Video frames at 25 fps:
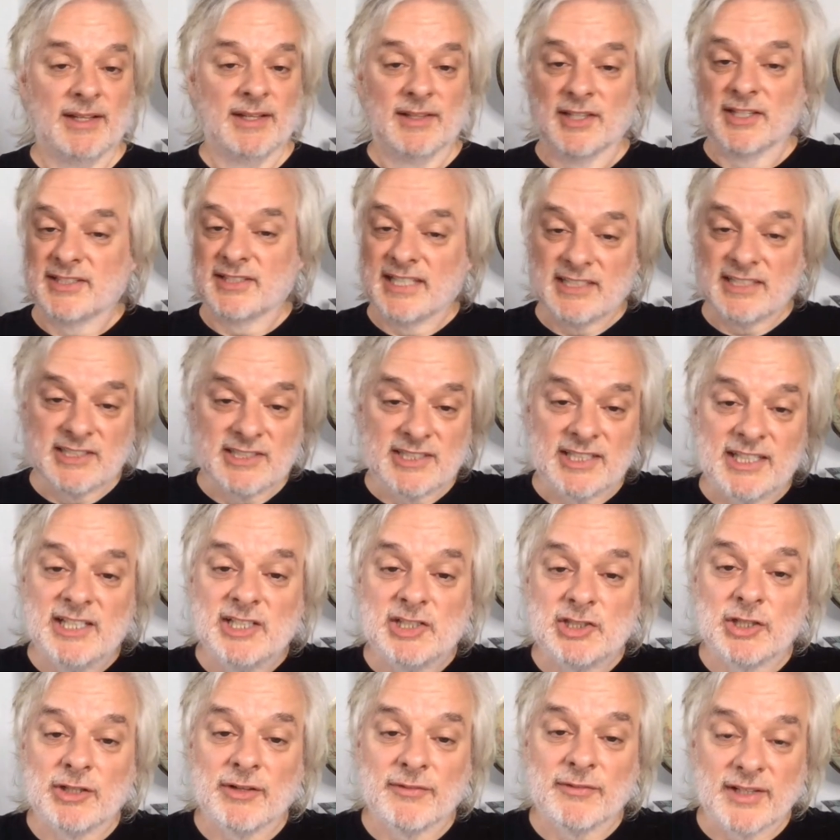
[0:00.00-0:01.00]
The
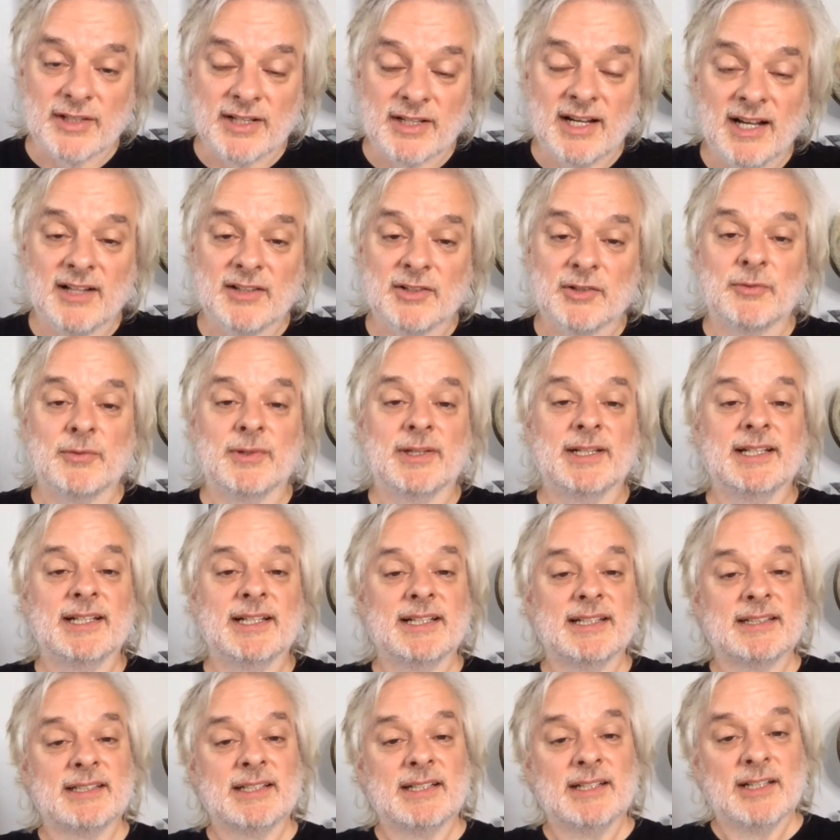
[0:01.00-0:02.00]
sensation of the color
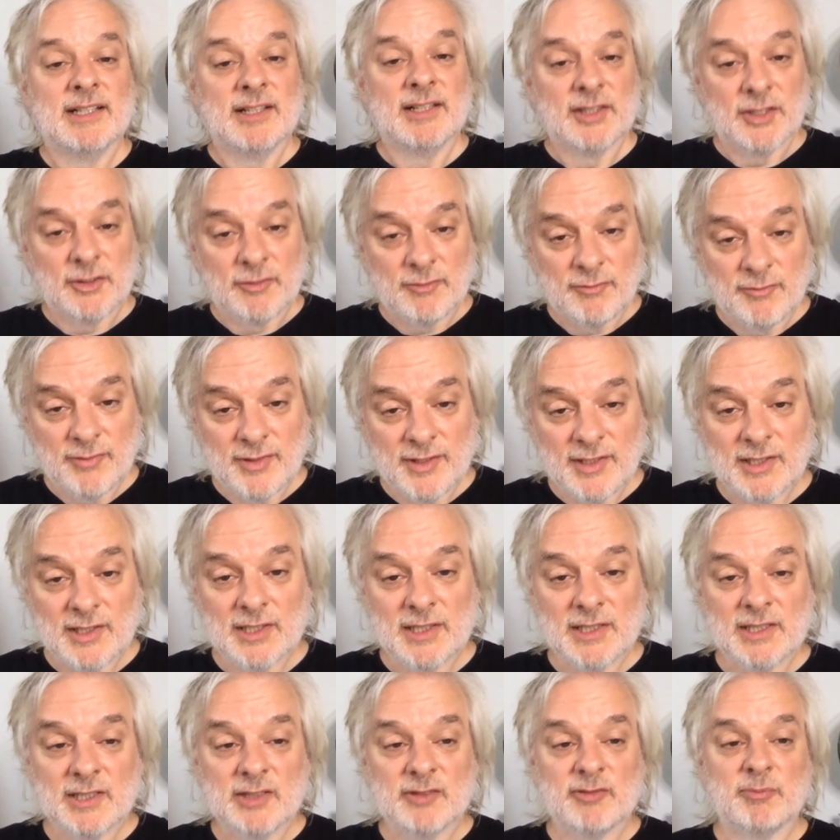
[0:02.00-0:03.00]
red, the
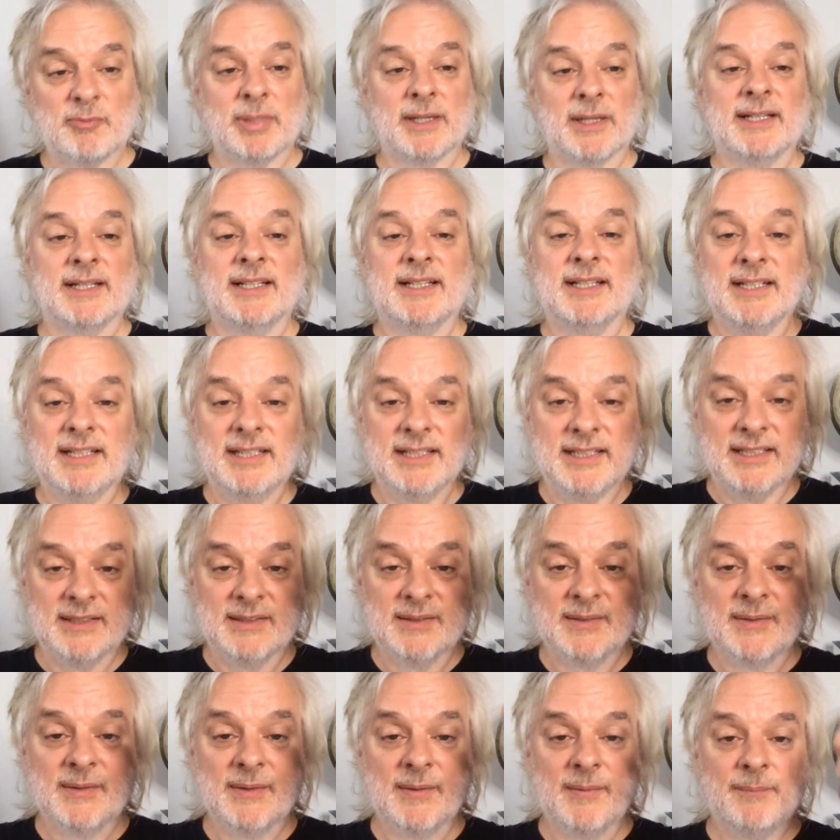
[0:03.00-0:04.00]
feeling of
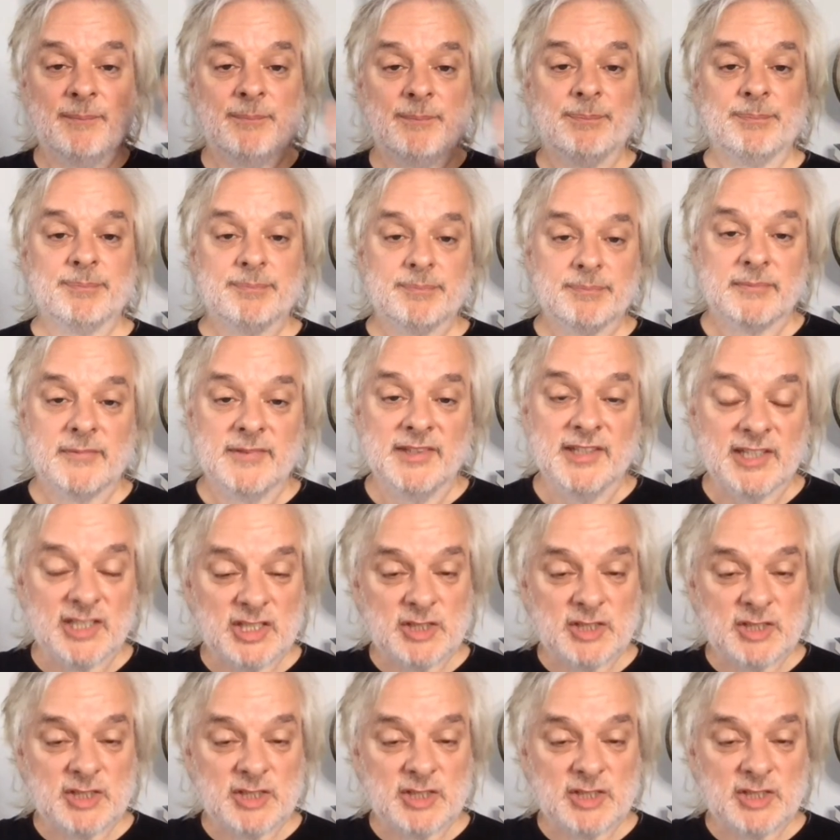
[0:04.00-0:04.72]
pain, the